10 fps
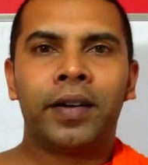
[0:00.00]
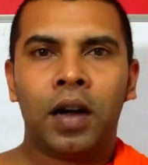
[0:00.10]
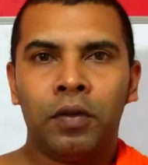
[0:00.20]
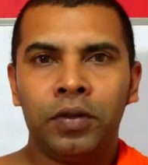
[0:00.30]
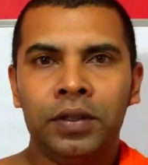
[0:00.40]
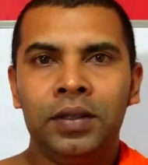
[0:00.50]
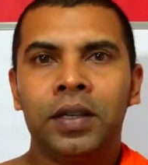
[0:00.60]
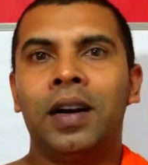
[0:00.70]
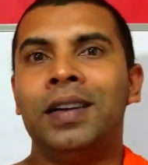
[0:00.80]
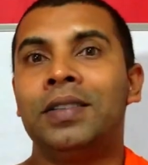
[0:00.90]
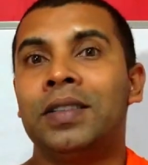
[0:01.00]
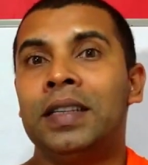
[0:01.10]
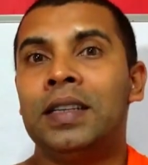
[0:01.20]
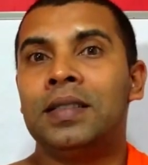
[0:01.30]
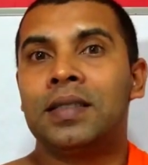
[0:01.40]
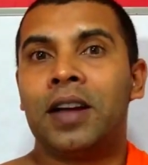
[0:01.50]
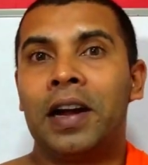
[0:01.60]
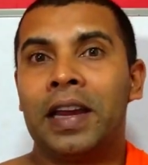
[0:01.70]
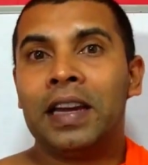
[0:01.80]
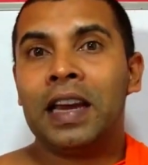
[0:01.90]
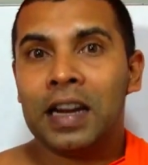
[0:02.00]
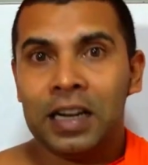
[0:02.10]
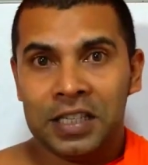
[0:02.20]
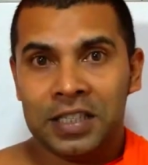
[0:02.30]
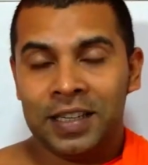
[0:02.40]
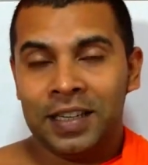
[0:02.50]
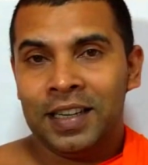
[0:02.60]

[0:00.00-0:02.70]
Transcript: around the country studying English.